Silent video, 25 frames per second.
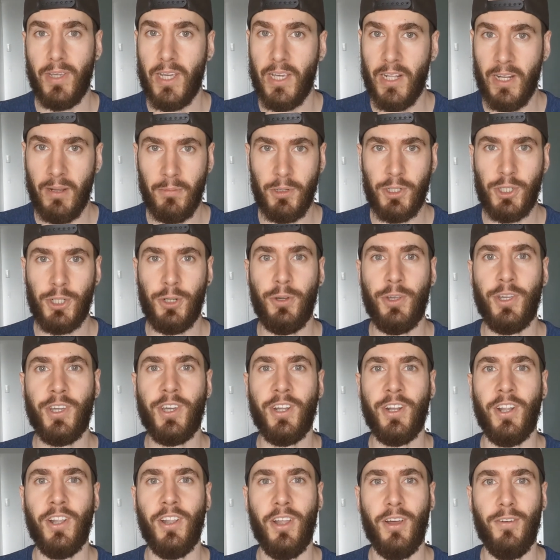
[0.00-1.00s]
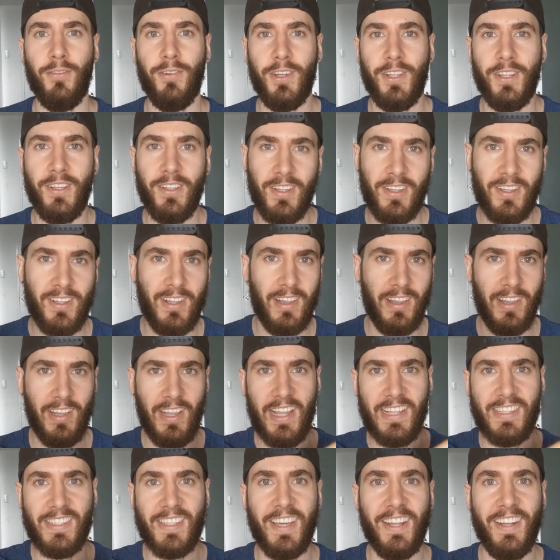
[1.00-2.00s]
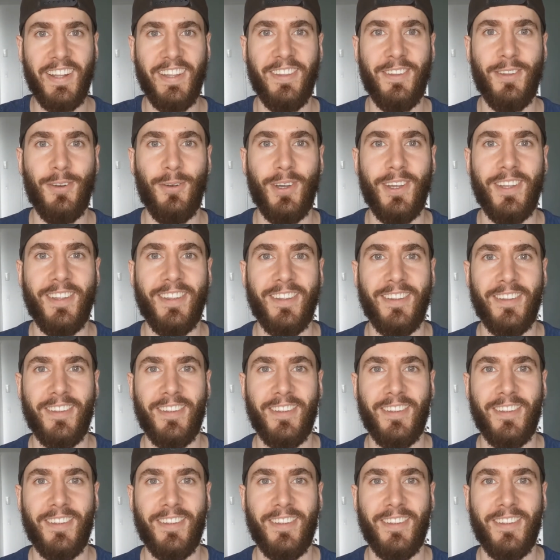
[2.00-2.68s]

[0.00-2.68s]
and I'm sure you're going to love it. Let's get into it.